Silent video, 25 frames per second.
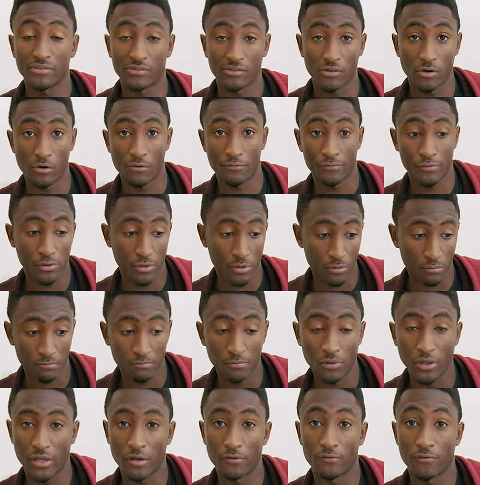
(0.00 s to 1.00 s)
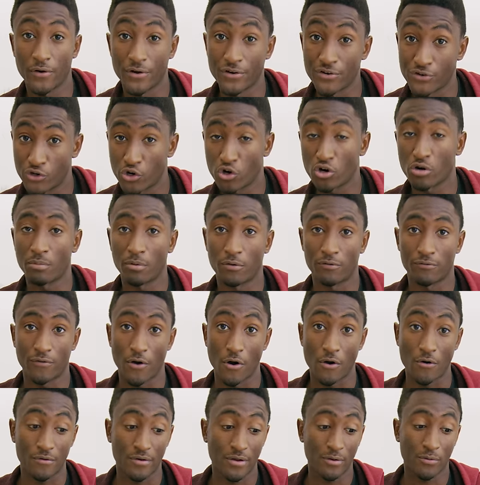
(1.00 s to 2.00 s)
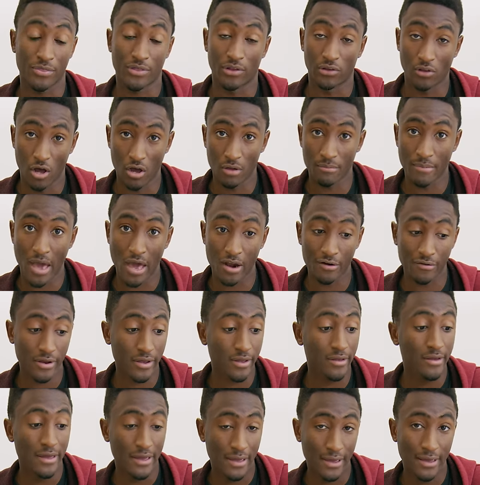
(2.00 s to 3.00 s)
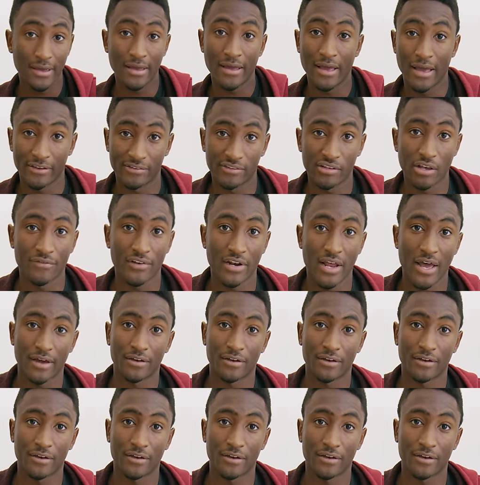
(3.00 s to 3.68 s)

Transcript: So if you're looking for a durable phone with a long battery, S7